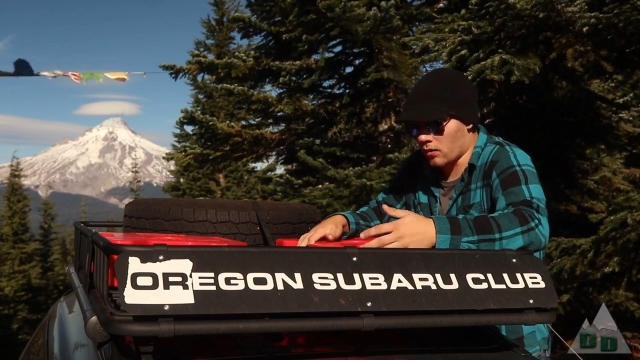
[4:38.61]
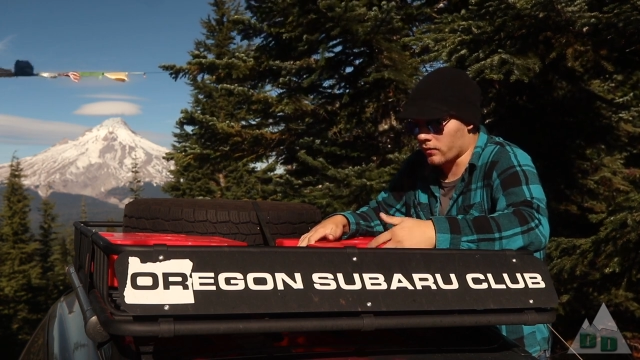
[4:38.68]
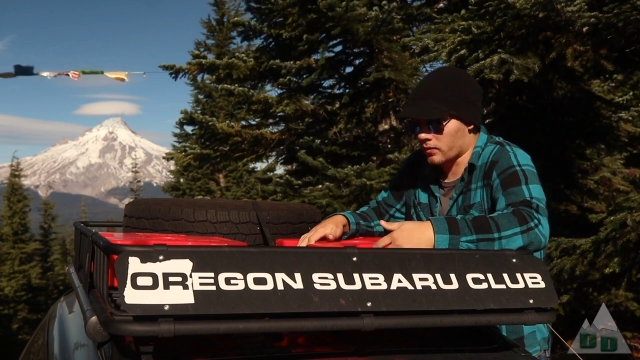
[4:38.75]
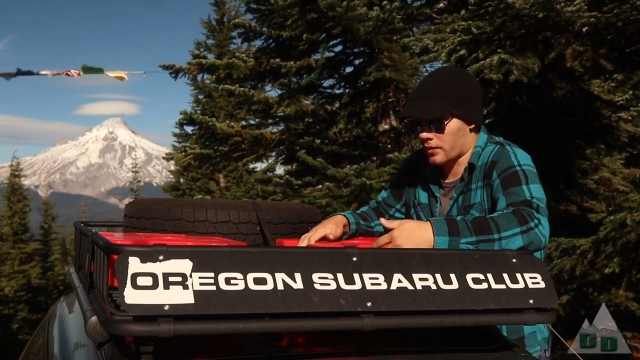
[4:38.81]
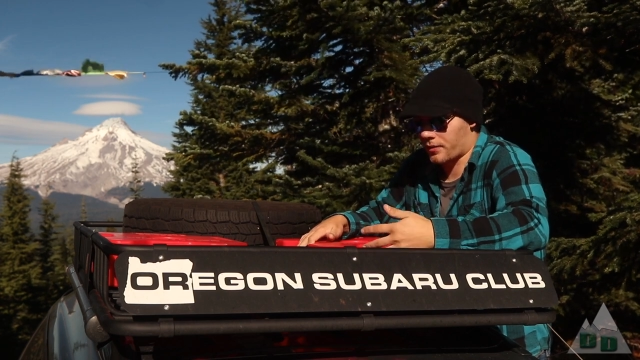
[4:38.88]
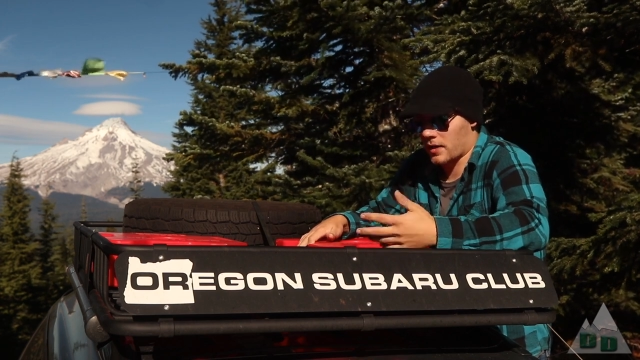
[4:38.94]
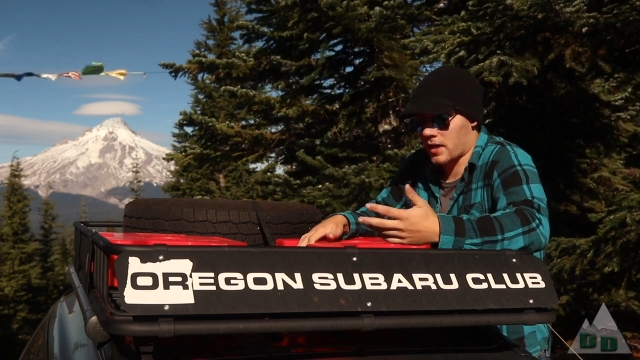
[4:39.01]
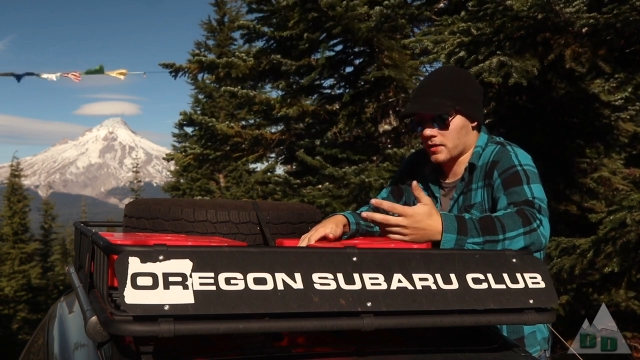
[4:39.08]

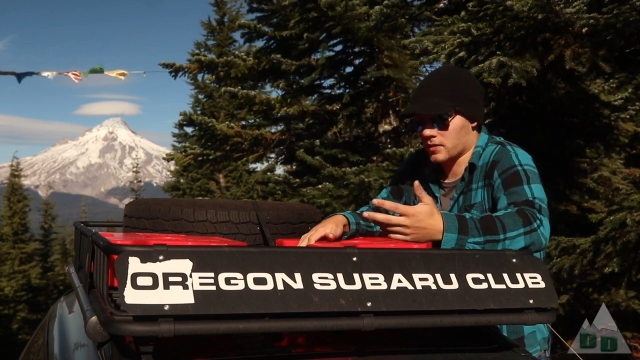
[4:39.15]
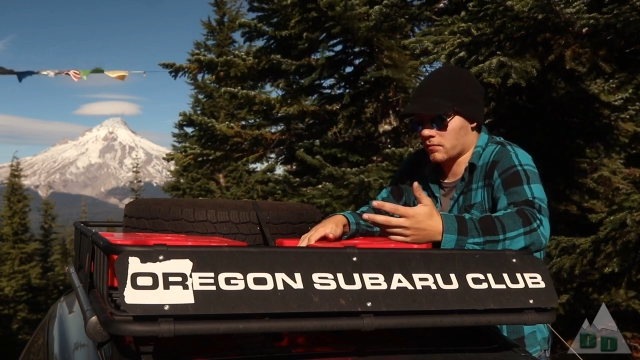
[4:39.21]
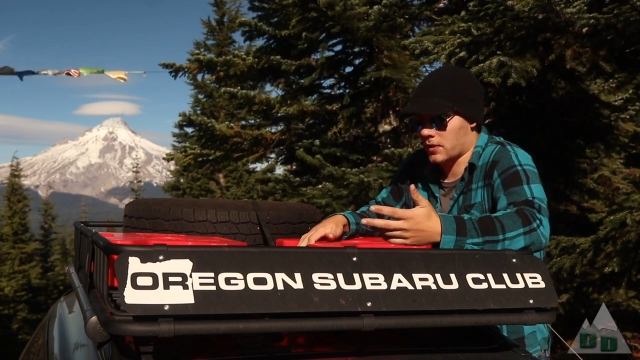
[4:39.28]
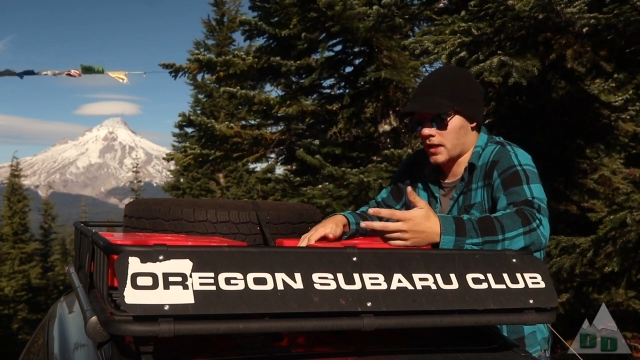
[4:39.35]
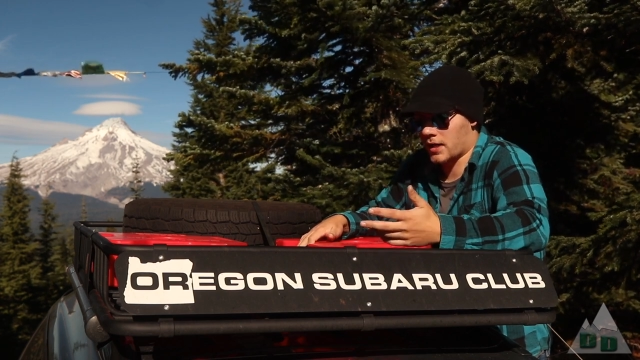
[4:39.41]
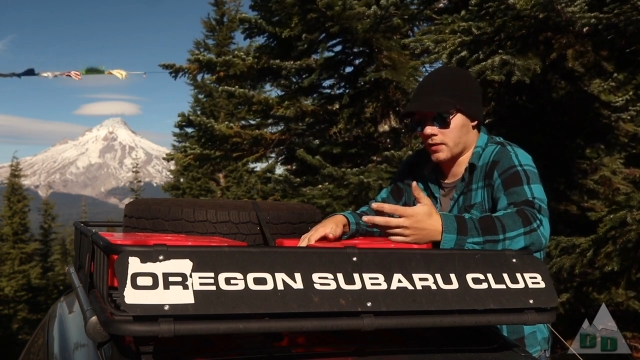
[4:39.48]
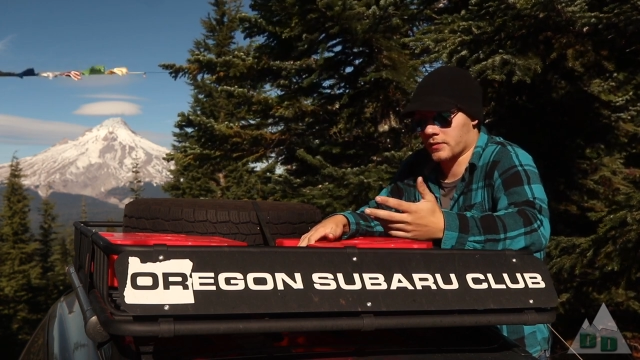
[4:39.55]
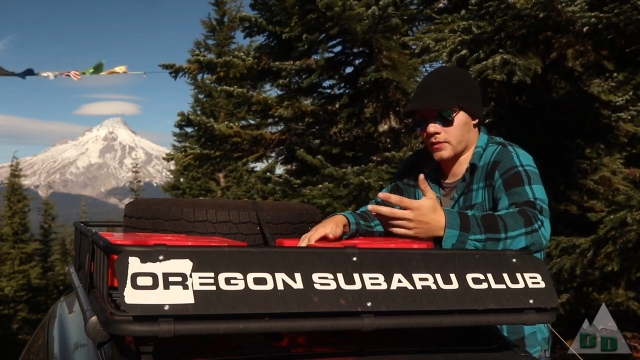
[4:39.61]
over a thousand
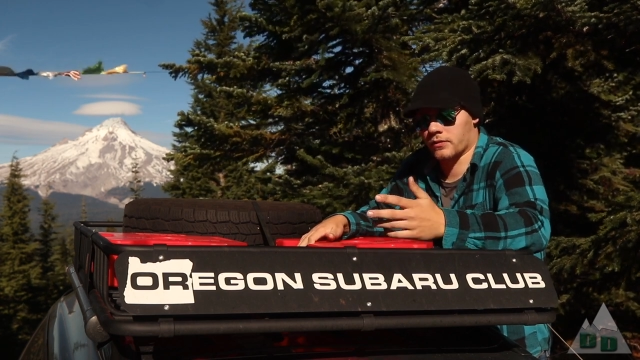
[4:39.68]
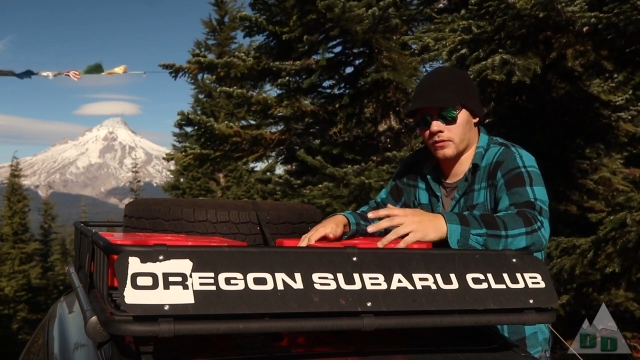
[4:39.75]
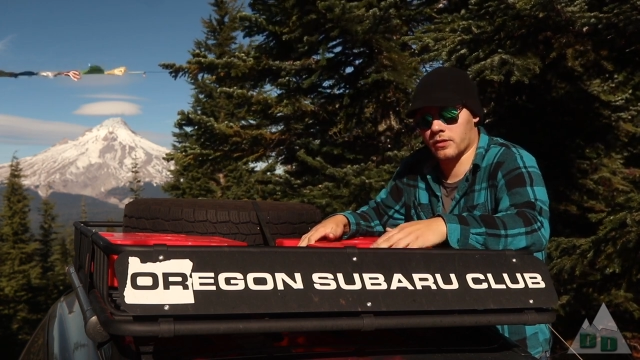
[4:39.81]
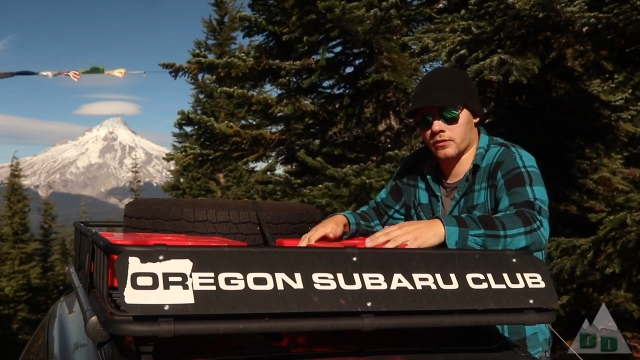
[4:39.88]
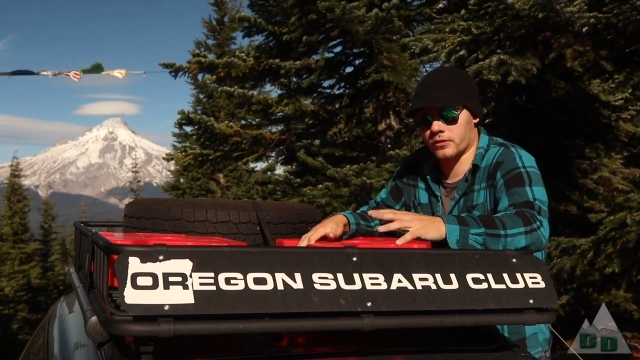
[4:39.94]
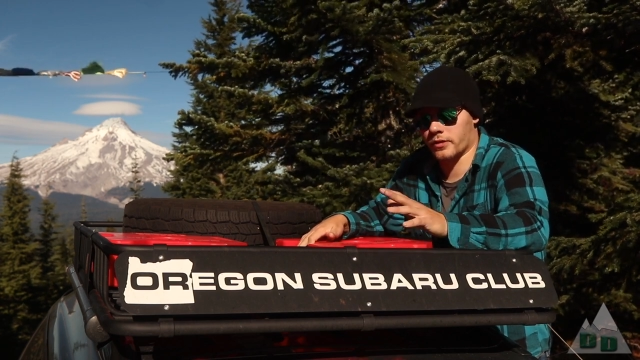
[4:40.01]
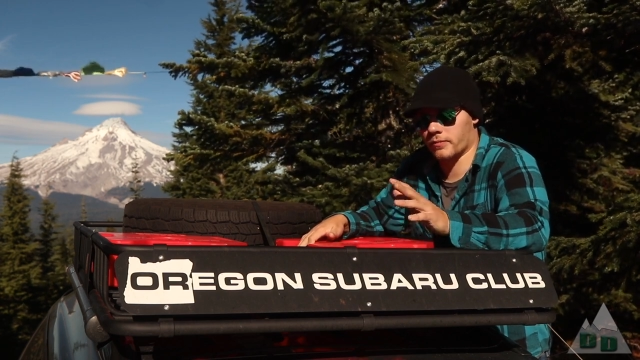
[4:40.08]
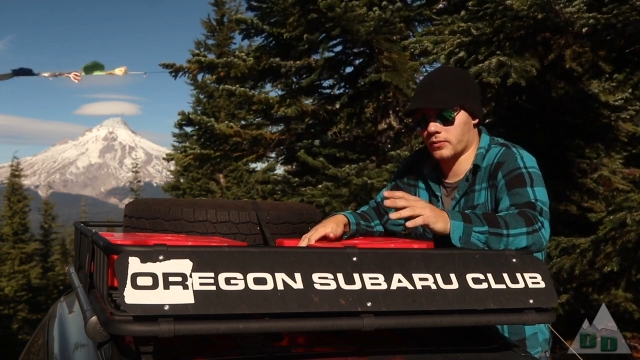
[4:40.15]
miles on a
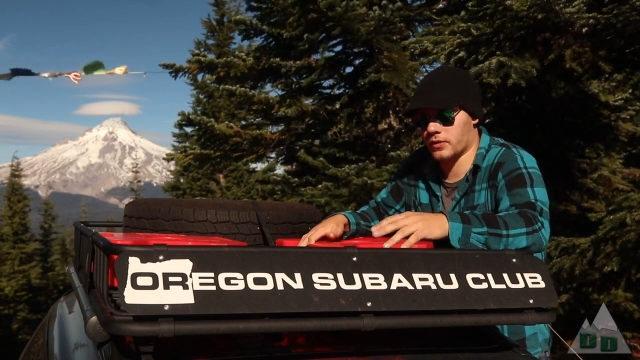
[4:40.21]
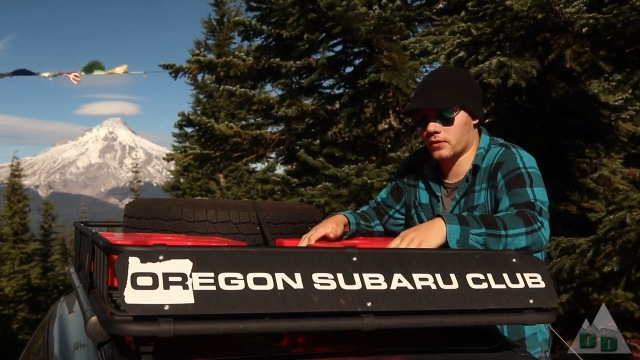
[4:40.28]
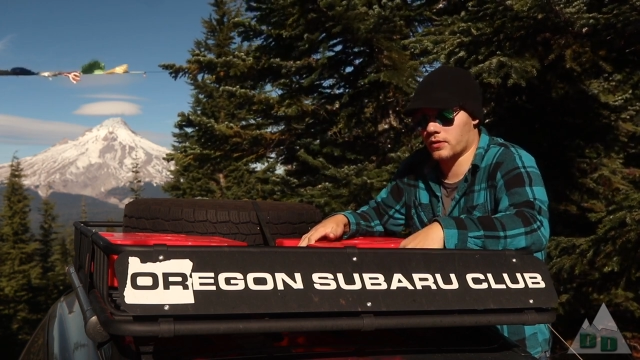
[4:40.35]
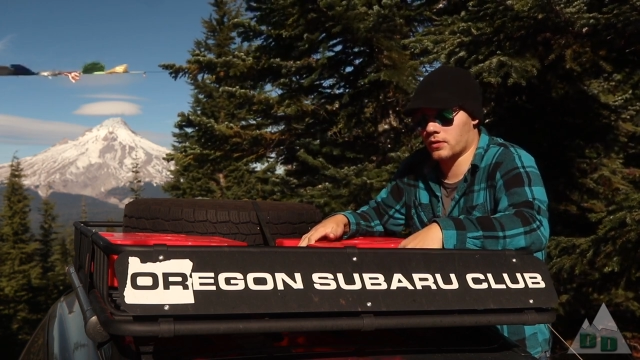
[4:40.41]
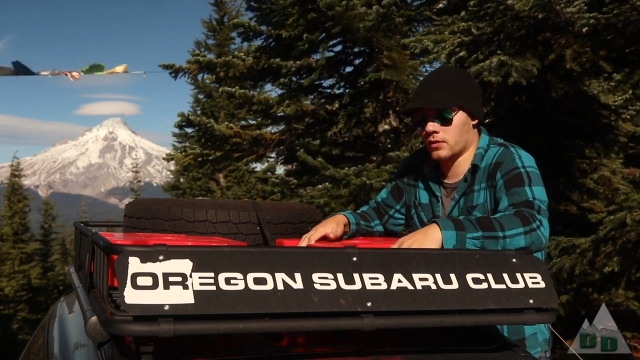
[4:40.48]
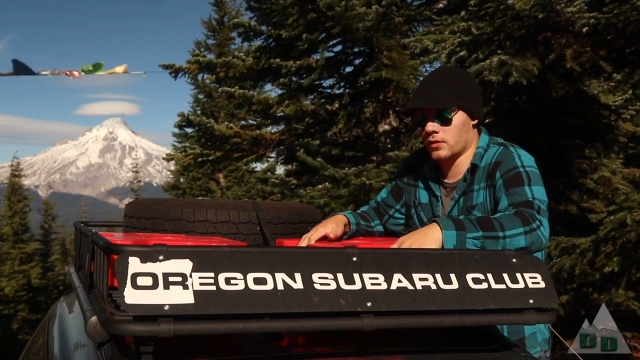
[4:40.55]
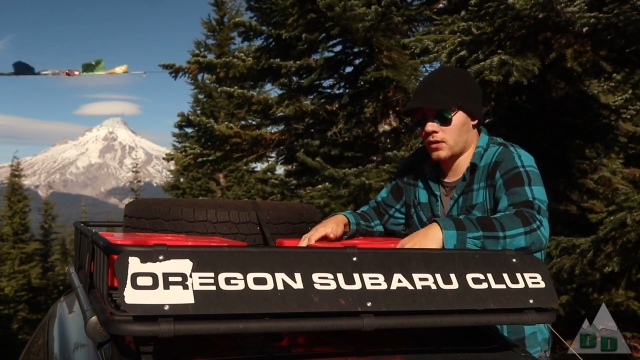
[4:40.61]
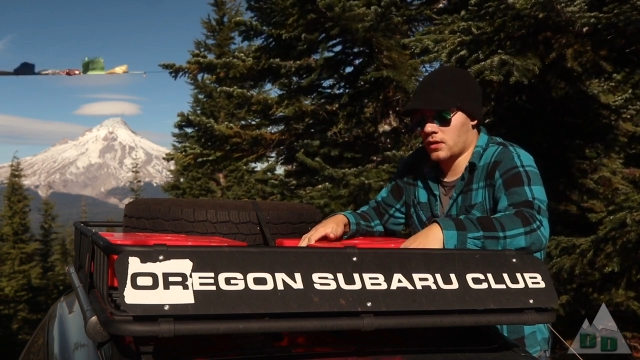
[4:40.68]
road trip
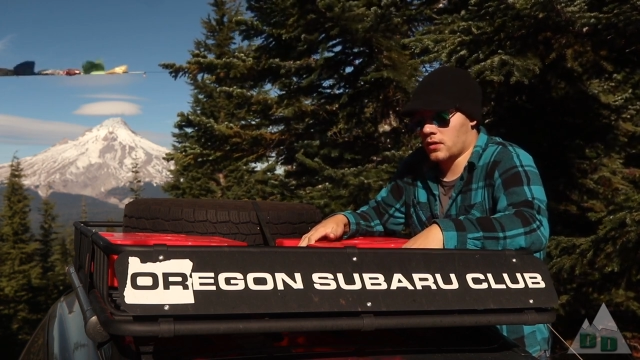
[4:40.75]
to